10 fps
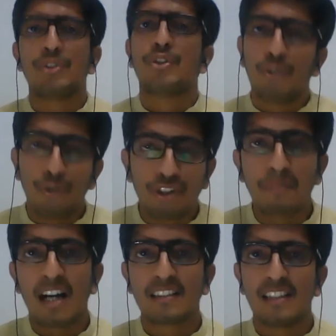
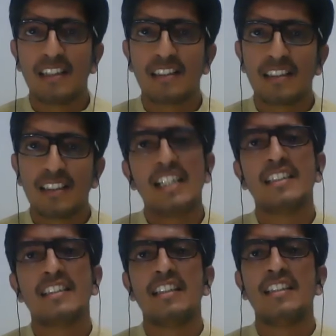Toastmasters
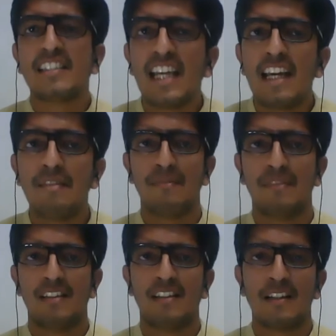is the
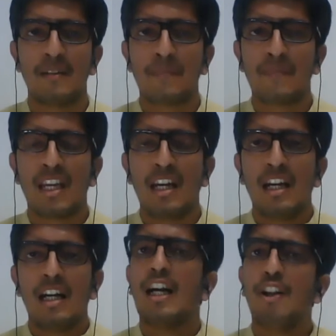same.
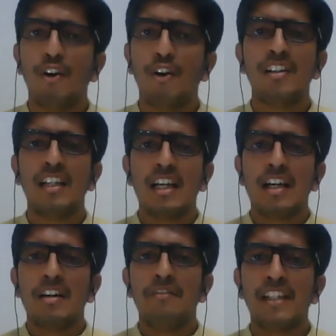
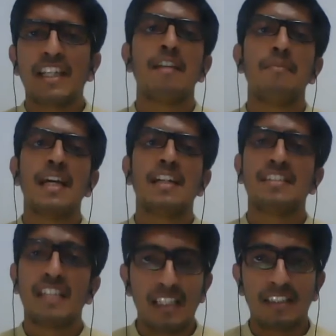Alone, we can make
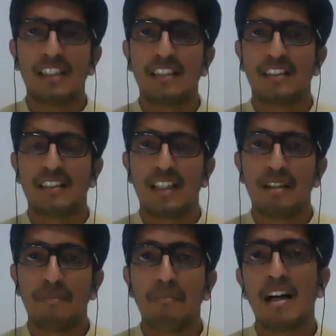changes,
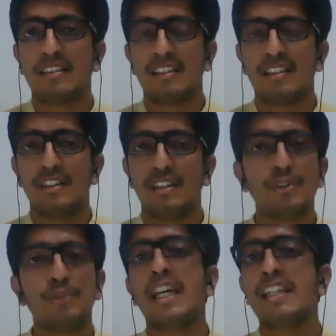but
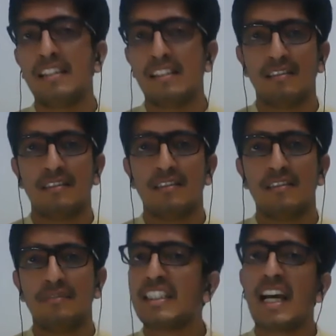together,
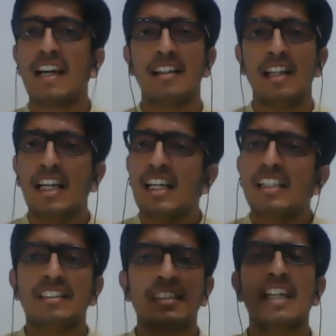we can
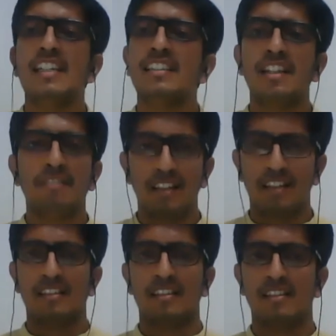change the
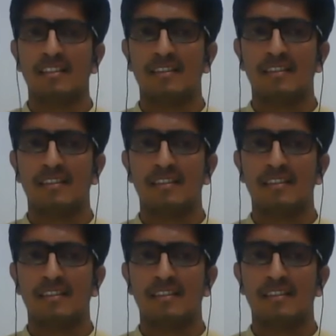world.